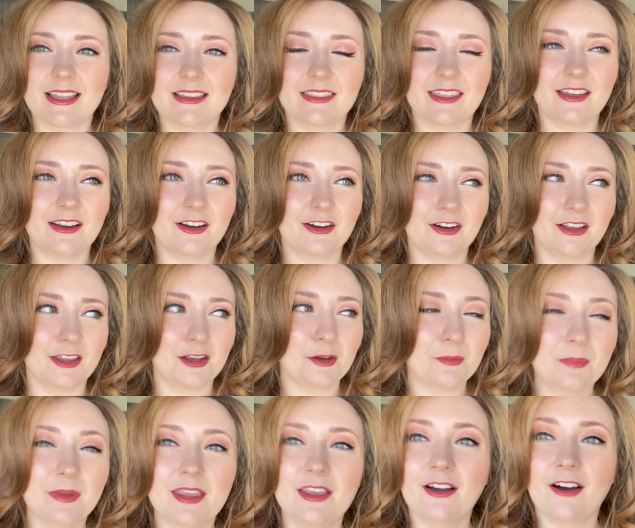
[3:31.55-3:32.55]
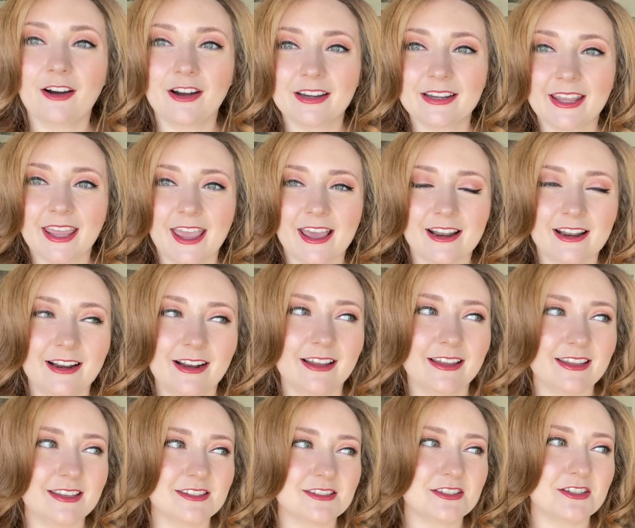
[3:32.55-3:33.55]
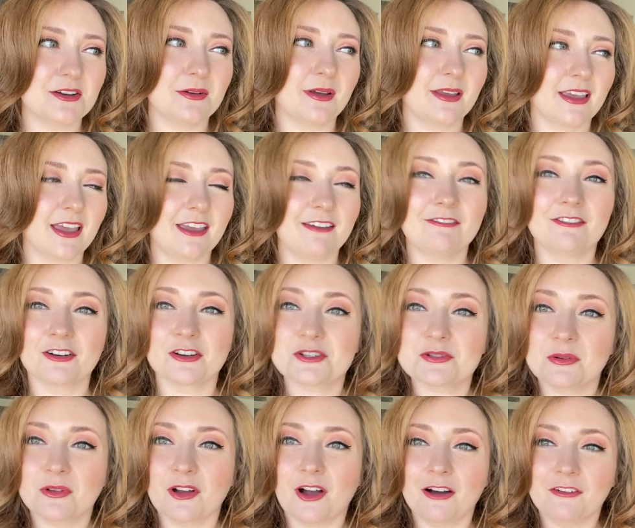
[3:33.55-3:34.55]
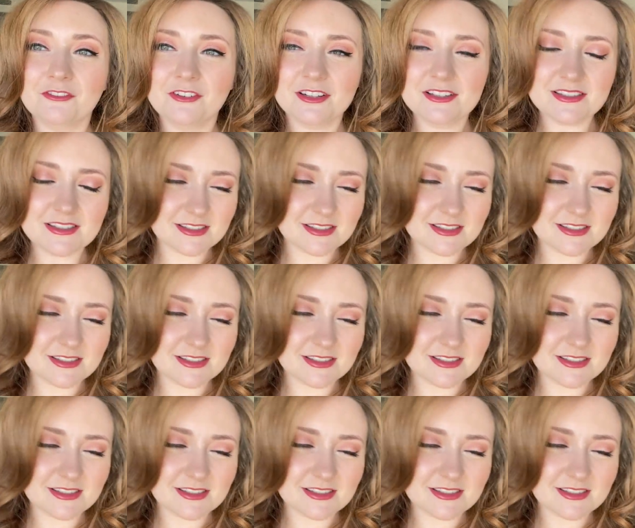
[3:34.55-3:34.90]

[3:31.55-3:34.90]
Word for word: their like PR in Canada is doing a virtual conference.